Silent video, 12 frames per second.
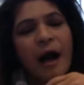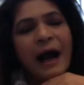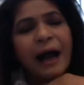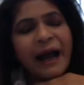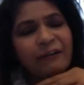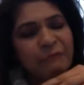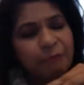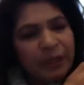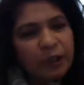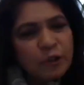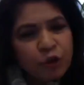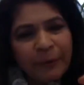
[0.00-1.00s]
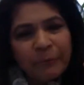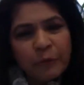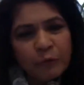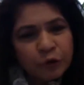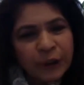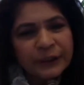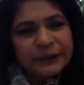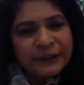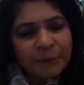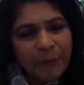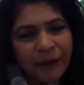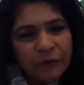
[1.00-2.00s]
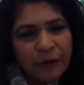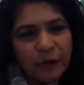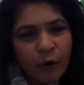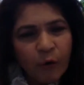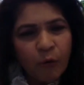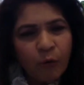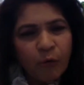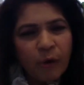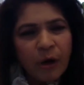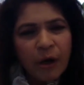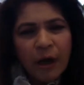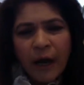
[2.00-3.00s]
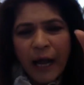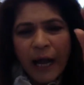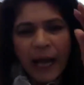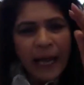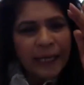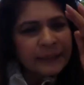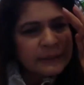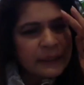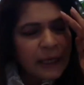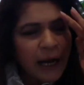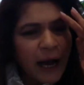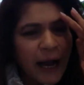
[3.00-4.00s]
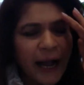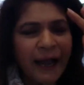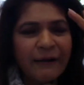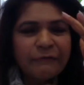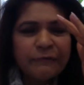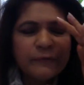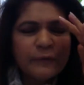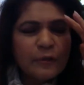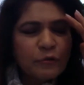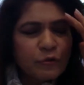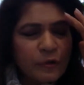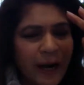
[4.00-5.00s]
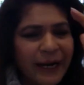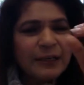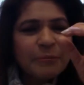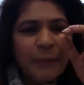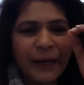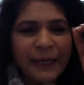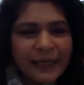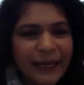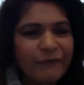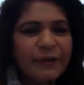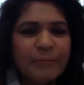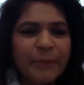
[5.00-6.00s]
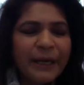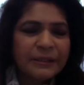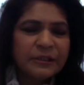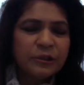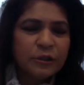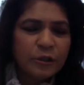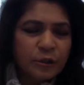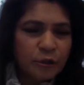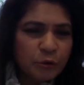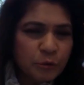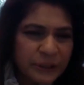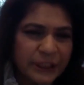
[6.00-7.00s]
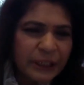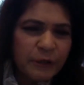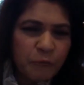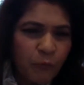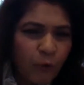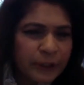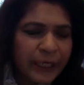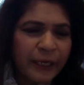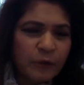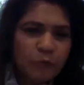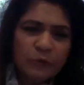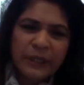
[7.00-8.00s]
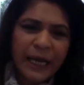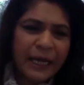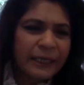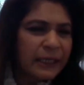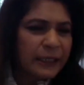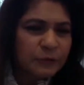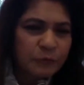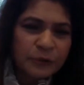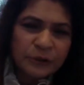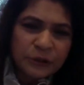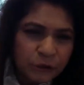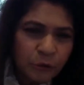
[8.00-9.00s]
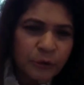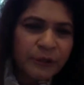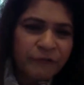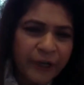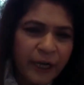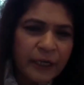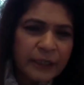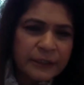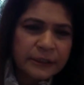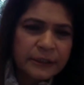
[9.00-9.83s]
I have been in Jaipur just a month ago, and I have tried my level best to see what I could, and it was so difficult.